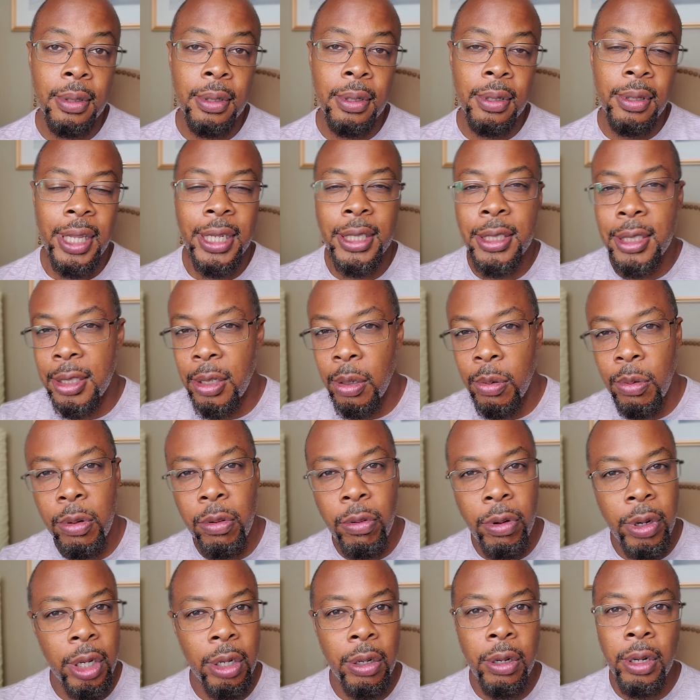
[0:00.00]
That's so
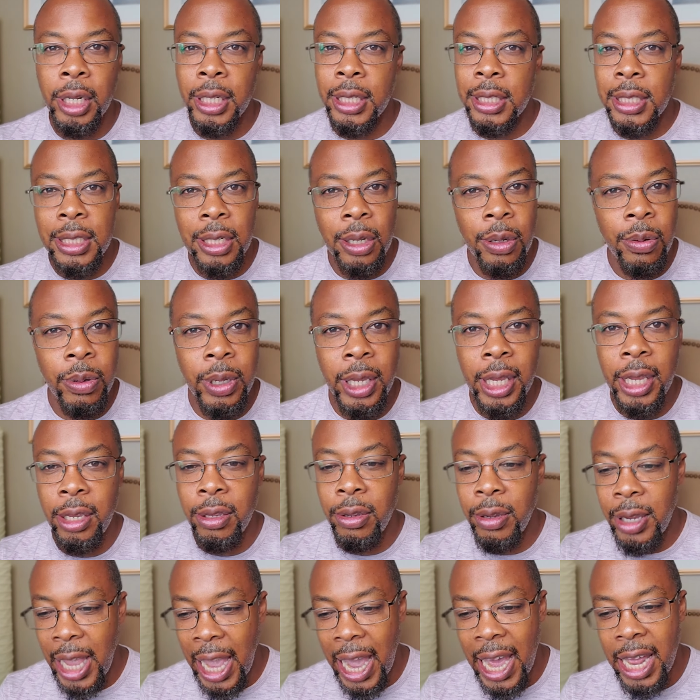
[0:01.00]
critical and so key.
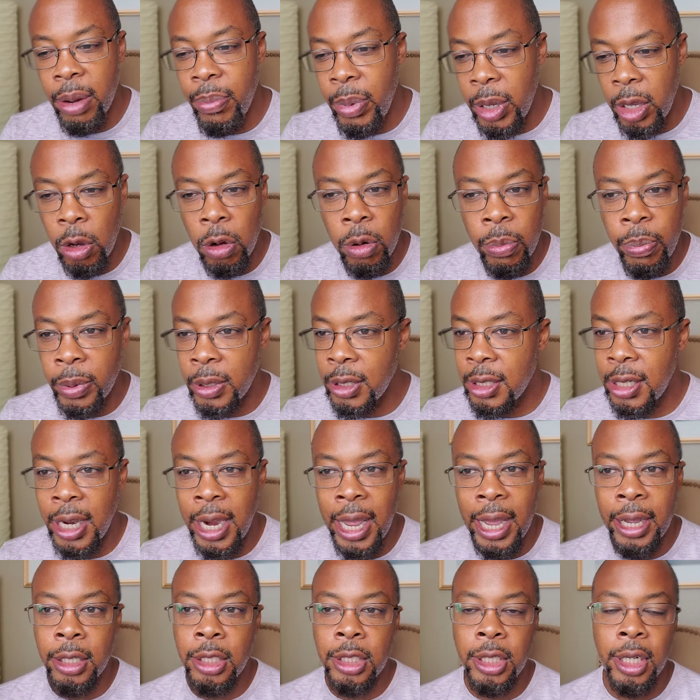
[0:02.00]
You got to be open to
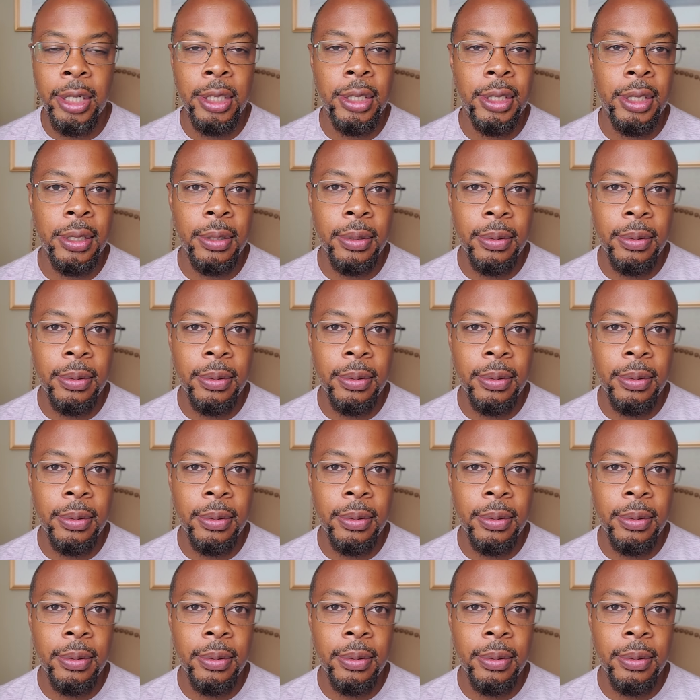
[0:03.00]
not judging.